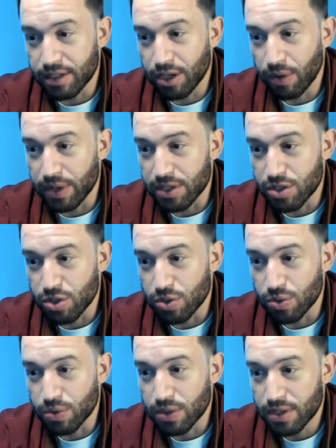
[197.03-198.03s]
going
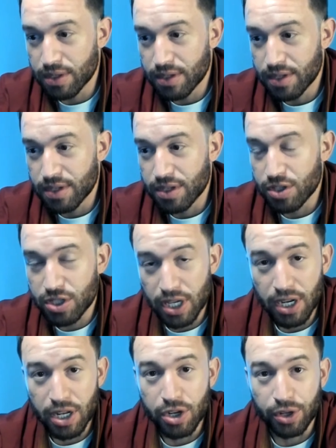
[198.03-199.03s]
to
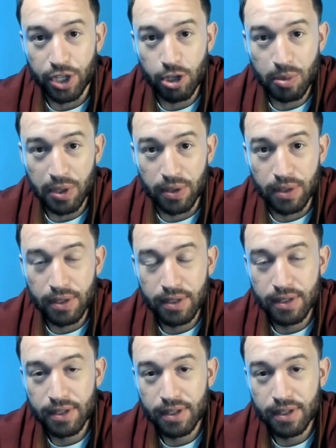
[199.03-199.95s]
sit in your cubicle